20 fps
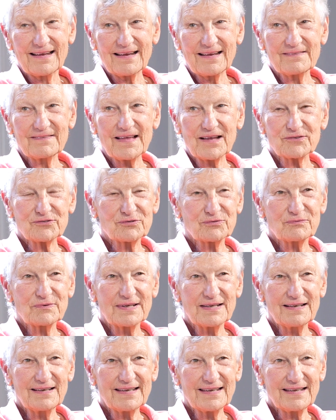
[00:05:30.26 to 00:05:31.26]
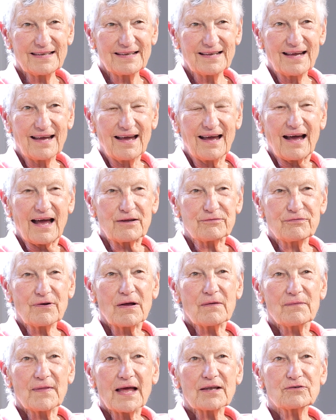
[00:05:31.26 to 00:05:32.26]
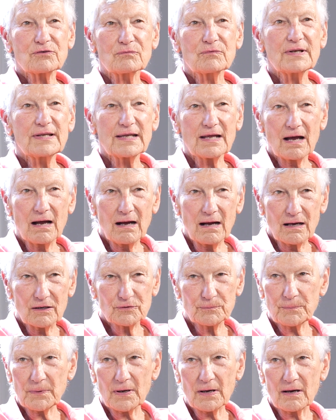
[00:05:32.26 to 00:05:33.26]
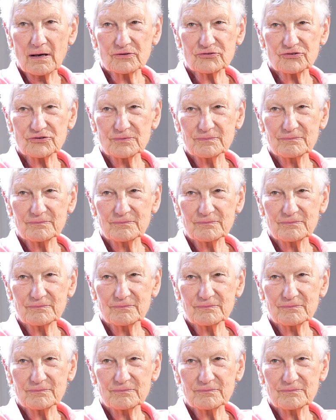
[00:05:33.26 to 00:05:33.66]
And that's a really, I found that a really hard part.